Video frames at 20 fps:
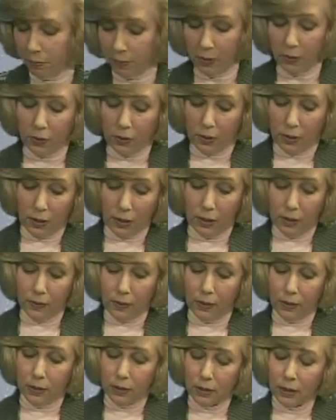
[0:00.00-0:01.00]
the community
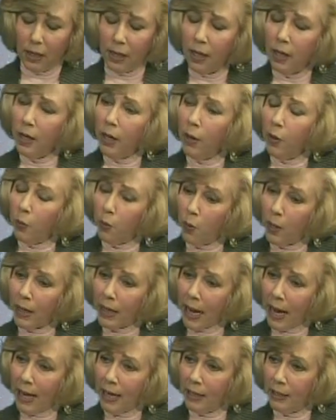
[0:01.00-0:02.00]
in this.
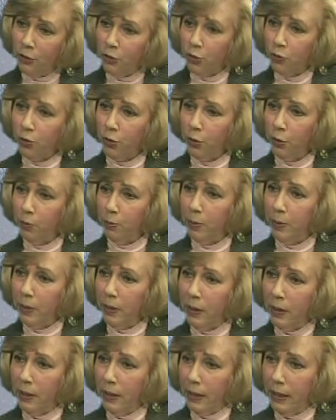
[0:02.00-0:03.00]
What age group
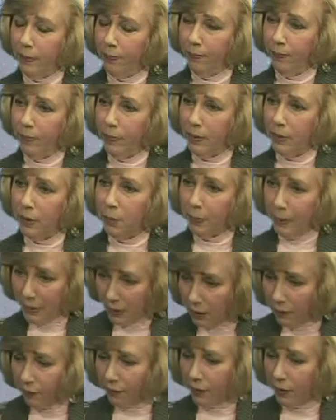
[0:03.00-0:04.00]

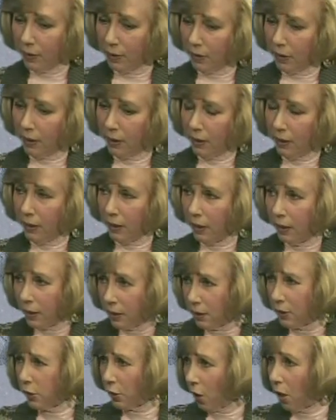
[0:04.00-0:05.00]
specifically
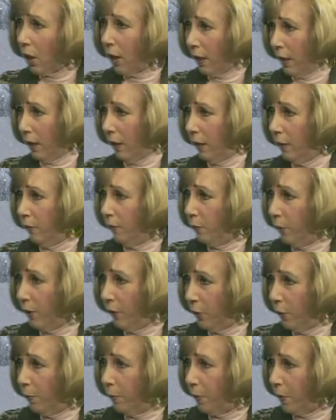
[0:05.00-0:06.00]
is targeted
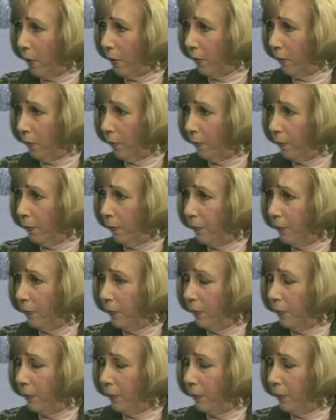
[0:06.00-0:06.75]
with your program?